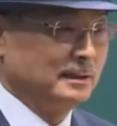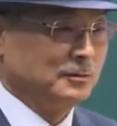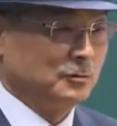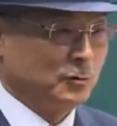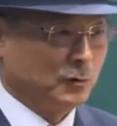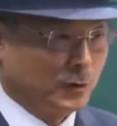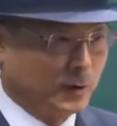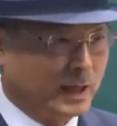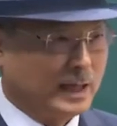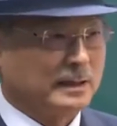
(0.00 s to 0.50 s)
your
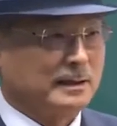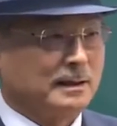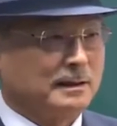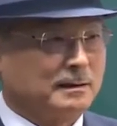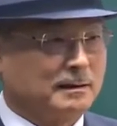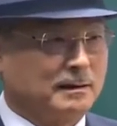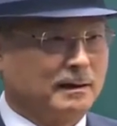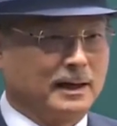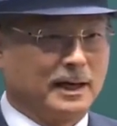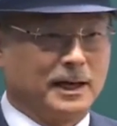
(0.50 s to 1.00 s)

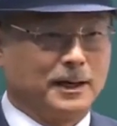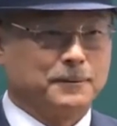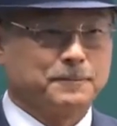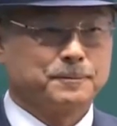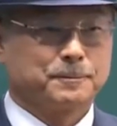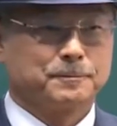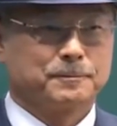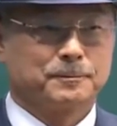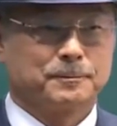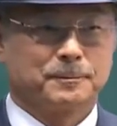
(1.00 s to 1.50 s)
partner's
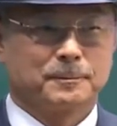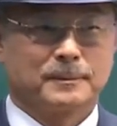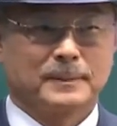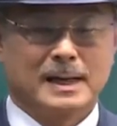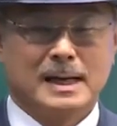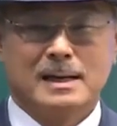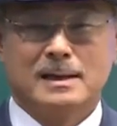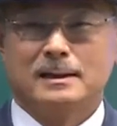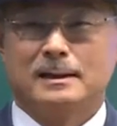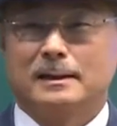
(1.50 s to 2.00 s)
interest.
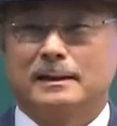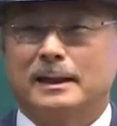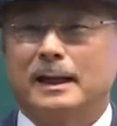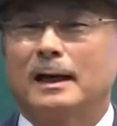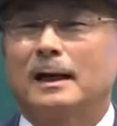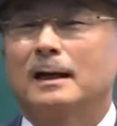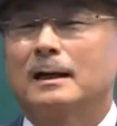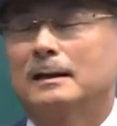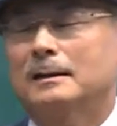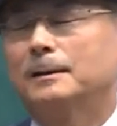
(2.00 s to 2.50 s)

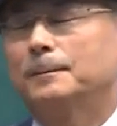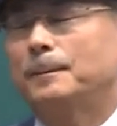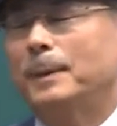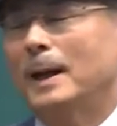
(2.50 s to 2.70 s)
Even if